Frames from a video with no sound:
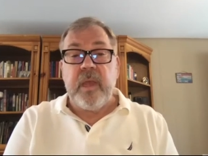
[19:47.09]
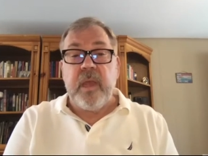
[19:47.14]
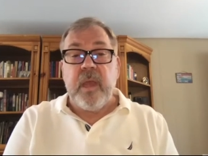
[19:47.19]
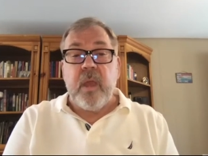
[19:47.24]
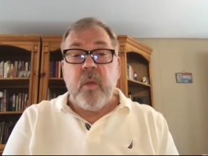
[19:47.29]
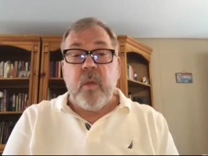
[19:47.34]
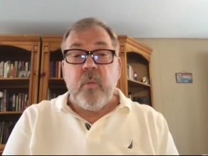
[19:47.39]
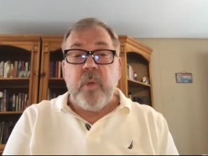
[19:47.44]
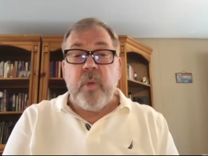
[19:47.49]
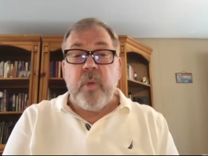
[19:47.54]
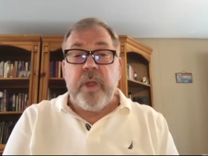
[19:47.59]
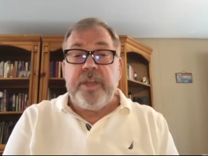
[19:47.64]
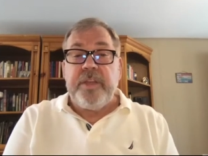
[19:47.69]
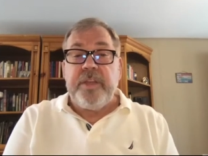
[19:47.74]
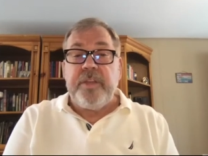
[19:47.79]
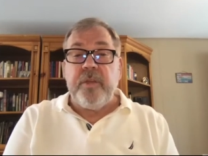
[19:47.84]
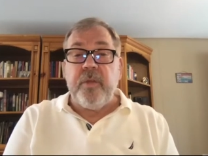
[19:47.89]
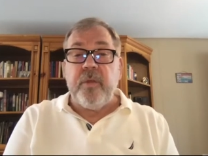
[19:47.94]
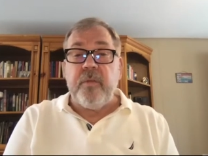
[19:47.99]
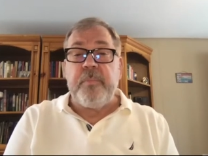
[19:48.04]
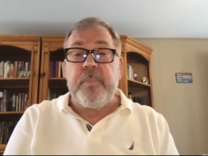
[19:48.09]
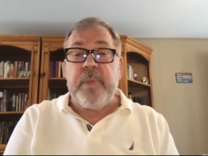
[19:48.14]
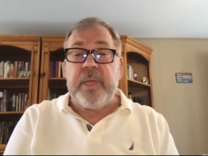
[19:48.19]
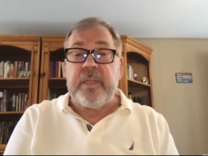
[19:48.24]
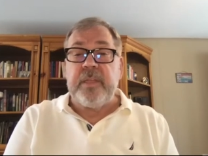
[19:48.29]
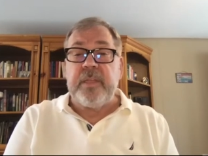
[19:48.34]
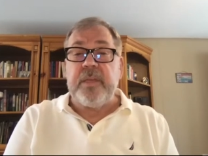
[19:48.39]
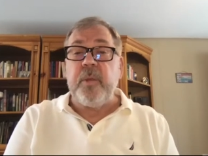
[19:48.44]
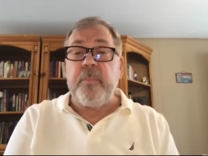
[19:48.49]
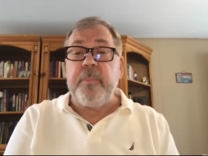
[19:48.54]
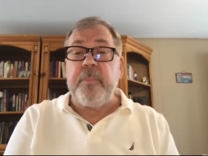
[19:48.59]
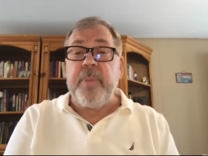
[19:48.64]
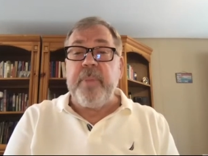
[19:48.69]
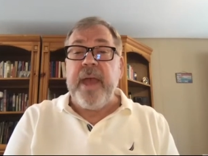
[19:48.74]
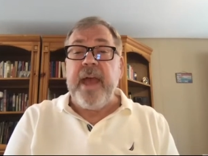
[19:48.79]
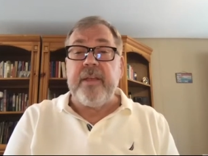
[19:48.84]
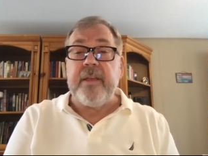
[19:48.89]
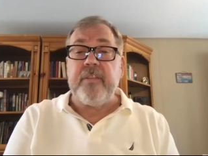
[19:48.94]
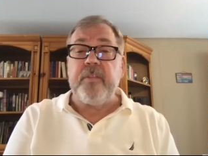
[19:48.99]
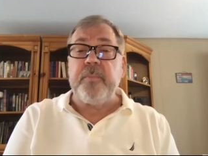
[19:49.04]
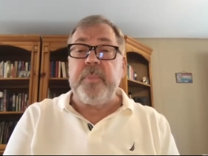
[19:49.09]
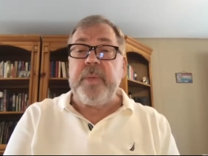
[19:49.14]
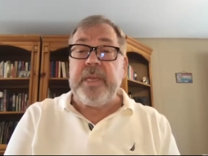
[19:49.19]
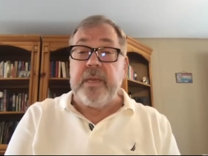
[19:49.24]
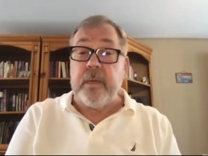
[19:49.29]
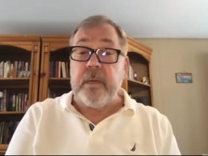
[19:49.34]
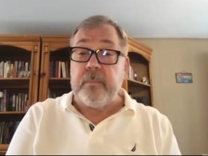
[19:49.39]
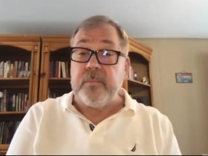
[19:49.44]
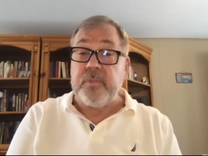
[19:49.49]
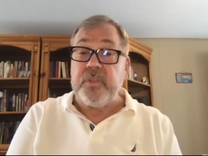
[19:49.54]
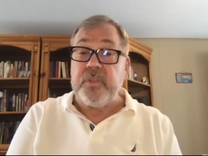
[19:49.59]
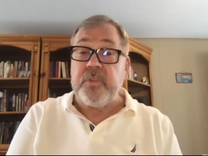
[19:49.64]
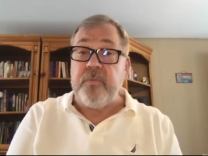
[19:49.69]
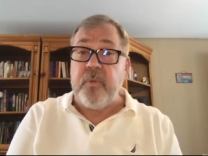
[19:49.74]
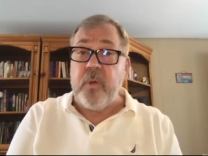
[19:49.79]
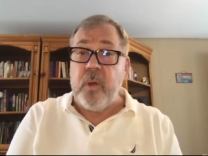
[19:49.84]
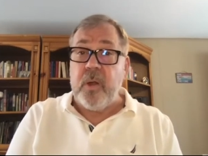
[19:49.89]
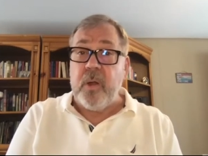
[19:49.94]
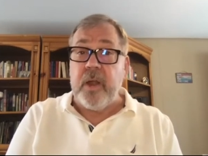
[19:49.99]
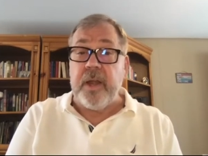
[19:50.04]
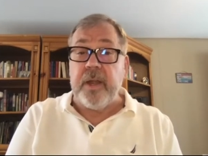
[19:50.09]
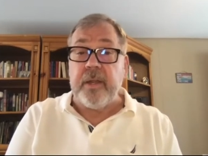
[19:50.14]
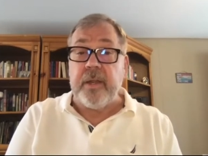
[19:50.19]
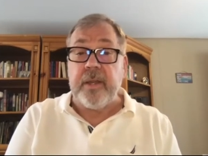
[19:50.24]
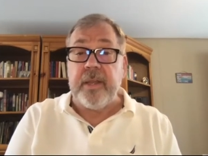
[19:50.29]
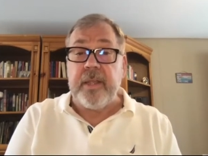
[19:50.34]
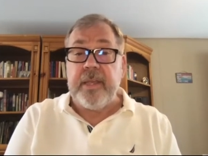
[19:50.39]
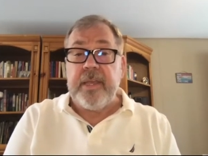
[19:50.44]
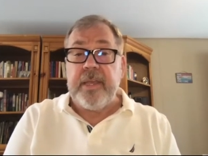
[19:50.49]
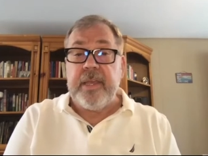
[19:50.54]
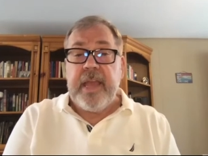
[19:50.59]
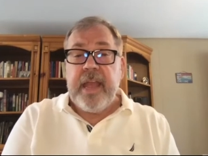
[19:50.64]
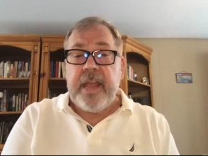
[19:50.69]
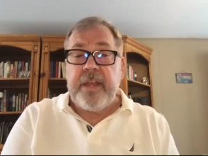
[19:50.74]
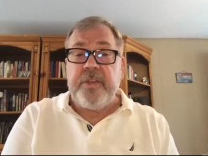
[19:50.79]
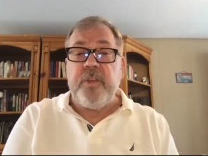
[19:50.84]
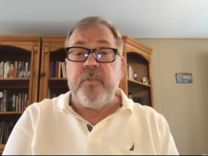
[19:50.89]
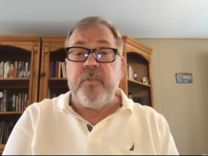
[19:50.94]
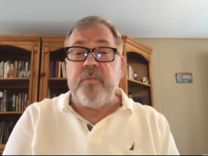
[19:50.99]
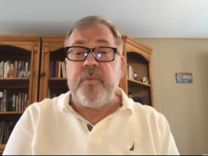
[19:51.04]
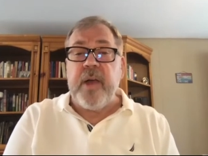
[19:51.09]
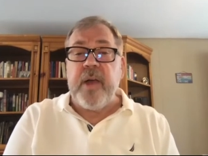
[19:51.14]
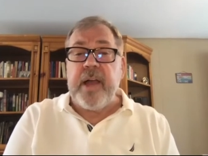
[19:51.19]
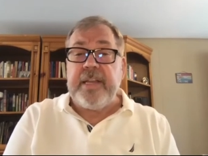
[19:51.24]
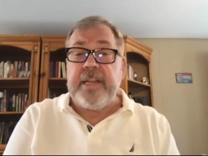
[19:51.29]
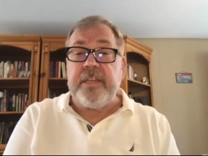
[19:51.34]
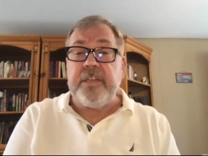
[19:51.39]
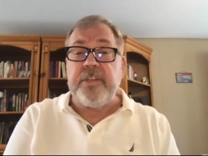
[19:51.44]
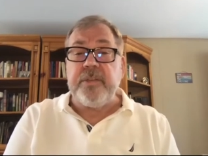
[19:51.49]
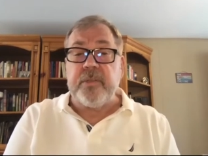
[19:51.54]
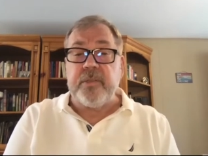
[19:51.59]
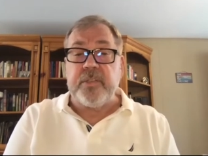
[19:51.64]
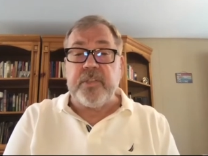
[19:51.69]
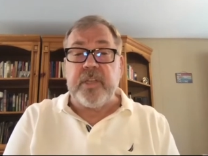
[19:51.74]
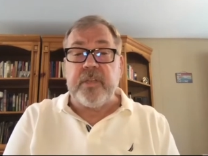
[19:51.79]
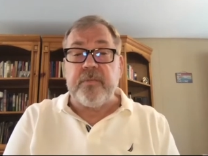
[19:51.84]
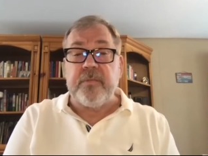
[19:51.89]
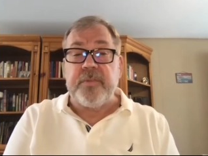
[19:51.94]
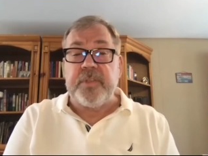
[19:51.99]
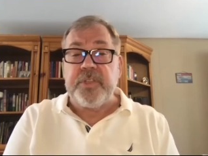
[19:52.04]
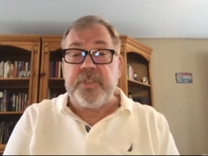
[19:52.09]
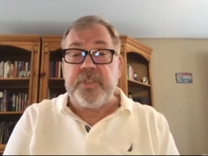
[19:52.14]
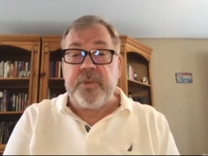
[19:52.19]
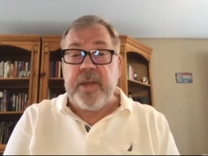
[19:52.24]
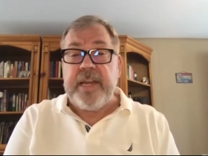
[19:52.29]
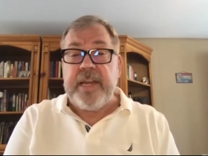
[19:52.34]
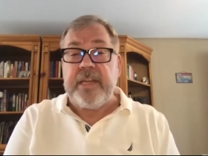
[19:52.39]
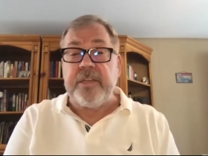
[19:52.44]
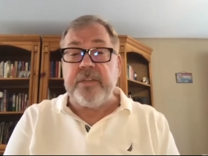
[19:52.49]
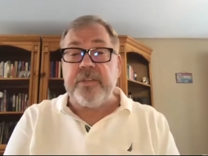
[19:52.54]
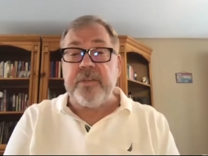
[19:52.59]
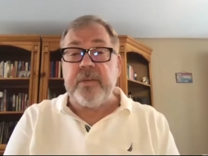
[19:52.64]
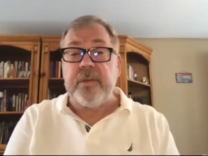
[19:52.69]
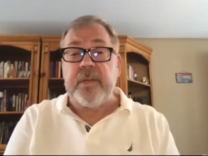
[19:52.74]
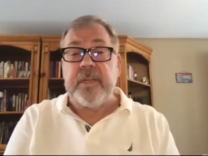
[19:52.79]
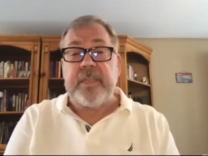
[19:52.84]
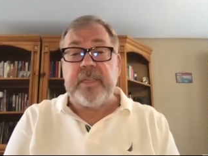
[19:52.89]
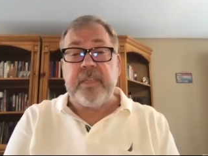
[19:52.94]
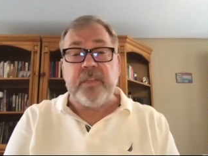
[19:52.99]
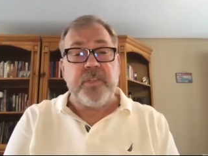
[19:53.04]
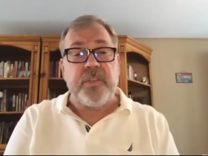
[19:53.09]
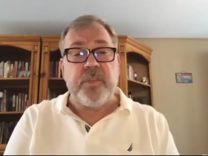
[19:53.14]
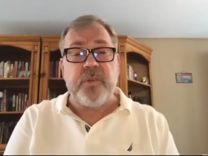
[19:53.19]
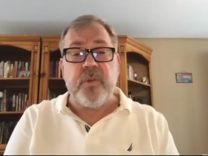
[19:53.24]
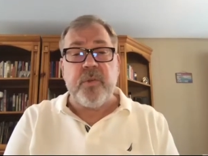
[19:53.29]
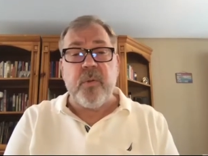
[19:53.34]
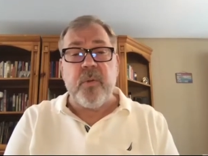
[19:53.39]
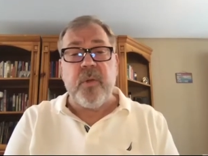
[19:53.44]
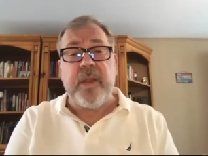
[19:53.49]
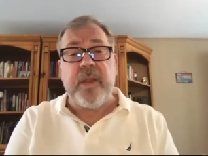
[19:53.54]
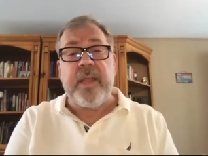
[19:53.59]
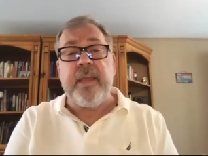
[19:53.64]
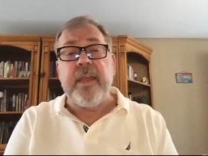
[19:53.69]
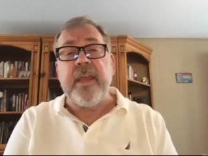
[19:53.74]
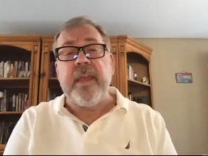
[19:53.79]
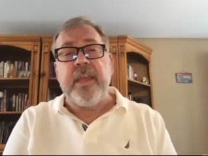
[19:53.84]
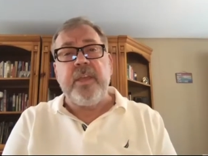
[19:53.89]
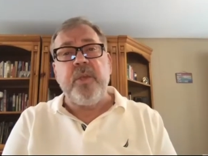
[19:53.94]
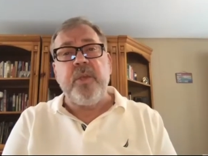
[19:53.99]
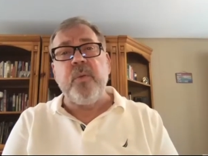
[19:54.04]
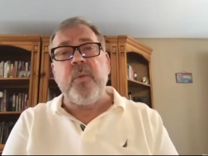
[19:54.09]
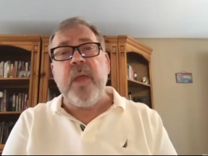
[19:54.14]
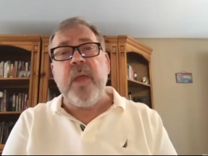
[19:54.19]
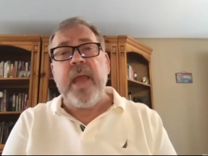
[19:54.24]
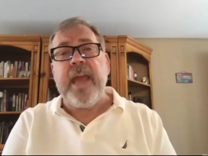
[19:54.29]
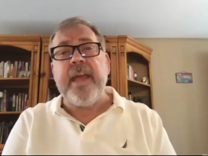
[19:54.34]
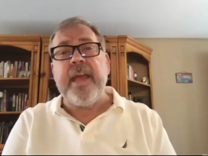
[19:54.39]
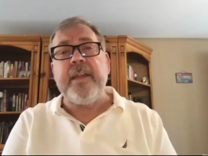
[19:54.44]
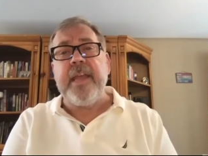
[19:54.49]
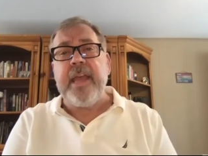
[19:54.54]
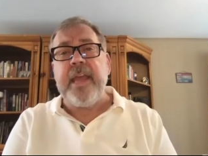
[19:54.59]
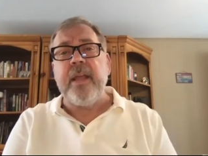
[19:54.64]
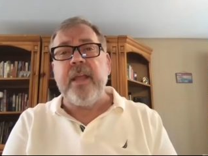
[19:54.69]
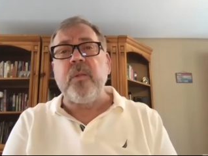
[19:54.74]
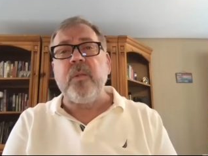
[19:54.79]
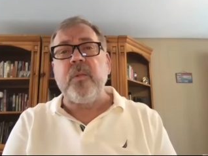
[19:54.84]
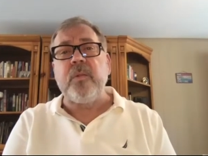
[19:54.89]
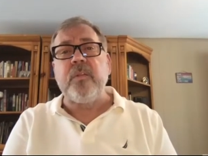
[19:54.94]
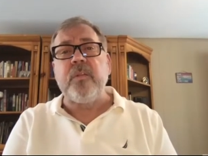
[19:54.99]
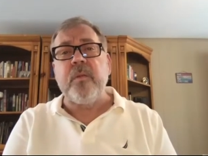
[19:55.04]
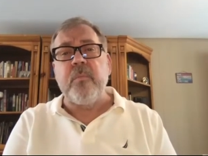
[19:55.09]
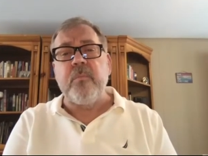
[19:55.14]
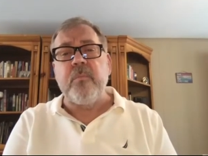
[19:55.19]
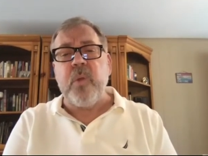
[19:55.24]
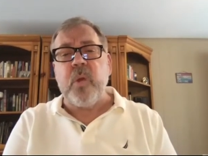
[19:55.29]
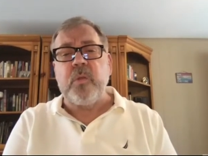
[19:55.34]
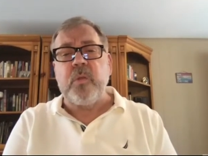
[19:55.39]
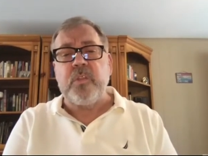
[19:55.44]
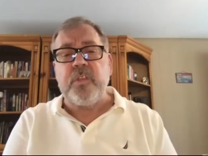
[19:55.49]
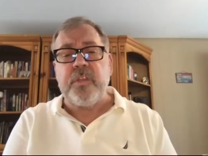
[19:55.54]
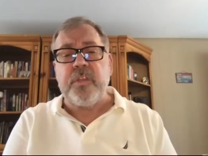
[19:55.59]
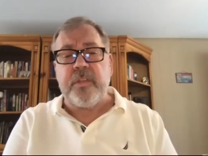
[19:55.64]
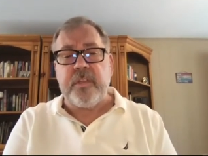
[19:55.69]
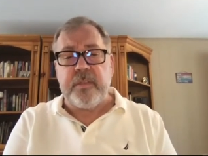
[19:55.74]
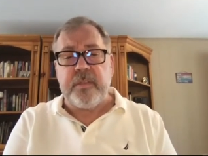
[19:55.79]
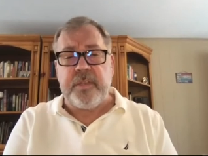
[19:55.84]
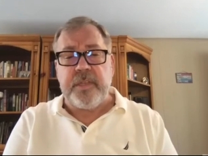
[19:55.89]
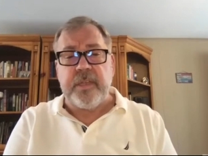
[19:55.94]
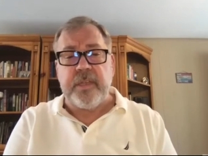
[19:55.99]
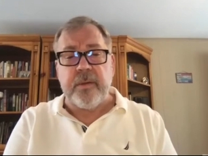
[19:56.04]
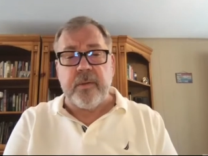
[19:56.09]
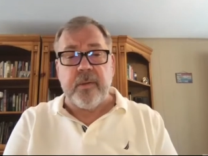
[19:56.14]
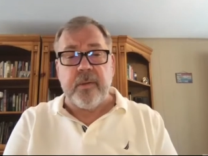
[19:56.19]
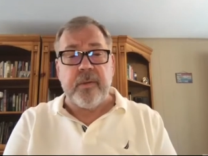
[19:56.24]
when your familiar path becomes foreign and you find yourself a stranger in the story you had held most dear,